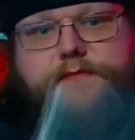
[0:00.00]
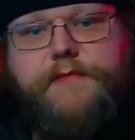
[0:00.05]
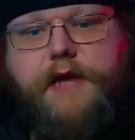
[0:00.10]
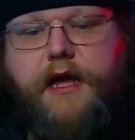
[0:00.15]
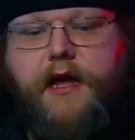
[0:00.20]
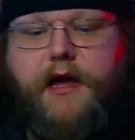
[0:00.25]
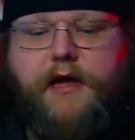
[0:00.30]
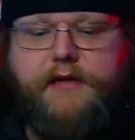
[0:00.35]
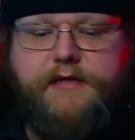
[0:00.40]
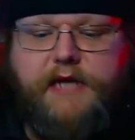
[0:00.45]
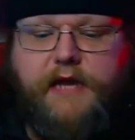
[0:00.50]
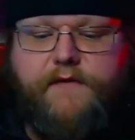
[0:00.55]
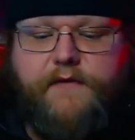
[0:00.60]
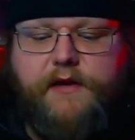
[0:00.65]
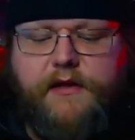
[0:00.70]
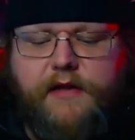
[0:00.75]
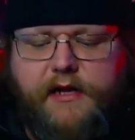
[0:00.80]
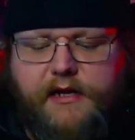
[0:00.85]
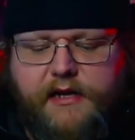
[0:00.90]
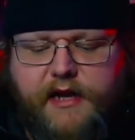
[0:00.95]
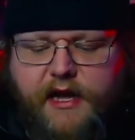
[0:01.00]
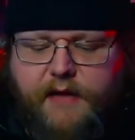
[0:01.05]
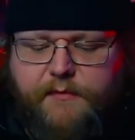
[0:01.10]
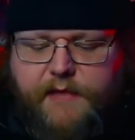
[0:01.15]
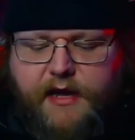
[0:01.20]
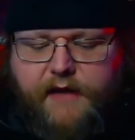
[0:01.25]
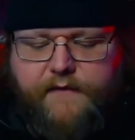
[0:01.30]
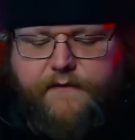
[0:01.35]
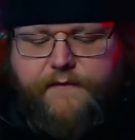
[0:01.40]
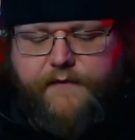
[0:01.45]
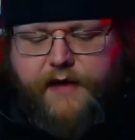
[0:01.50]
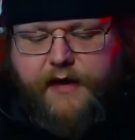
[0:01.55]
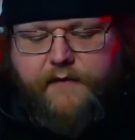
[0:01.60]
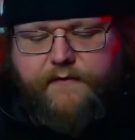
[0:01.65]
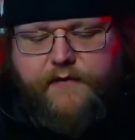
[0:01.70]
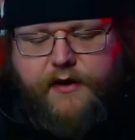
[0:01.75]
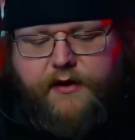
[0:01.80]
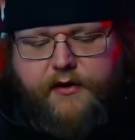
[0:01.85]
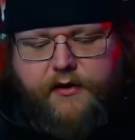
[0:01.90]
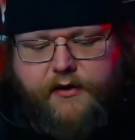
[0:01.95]
Definitely not my
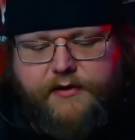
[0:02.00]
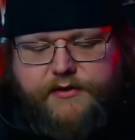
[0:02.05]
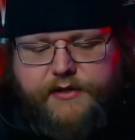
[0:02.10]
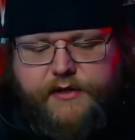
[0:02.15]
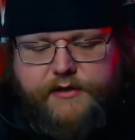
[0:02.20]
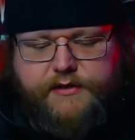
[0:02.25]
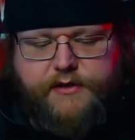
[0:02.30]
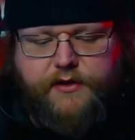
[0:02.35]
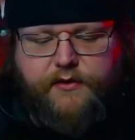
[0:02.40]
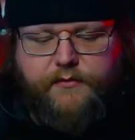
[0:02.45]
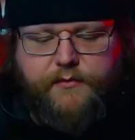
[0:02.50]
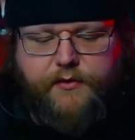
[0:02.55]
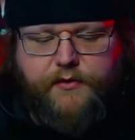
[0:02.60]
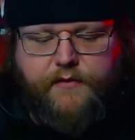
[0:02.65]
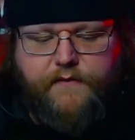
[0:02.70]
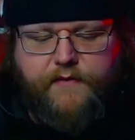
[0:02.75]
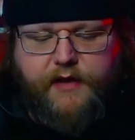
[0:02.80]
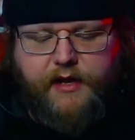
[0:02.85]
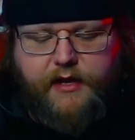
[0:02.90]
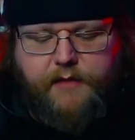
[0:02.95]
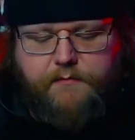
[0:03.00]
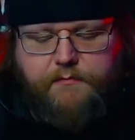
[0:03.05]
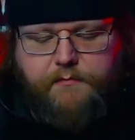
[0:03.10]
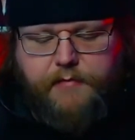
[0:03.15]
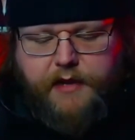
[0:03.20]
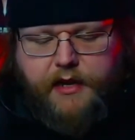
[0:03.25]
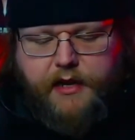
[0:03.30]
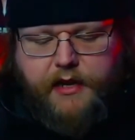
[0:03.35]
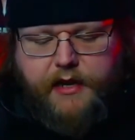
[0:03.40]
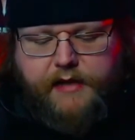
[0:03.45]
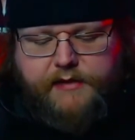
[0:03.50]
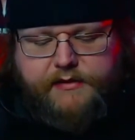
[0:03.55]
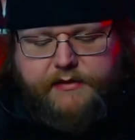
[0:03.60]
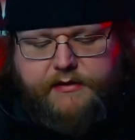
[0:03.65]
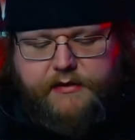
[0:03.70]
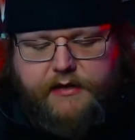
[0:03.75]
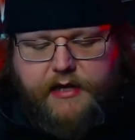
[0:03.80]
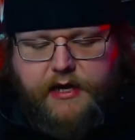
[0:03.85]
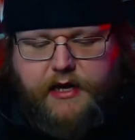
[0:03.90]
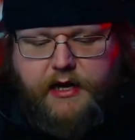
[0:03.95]
favorite Argento movie,
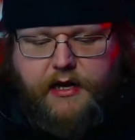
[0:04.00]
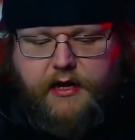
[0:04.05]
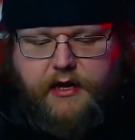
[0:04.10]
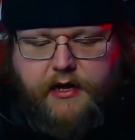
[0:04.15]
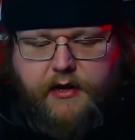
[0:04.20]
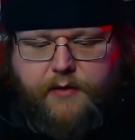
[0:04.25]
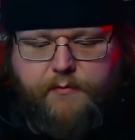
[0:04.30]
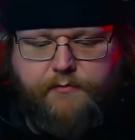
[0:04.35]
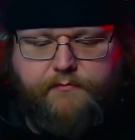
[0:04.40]
but I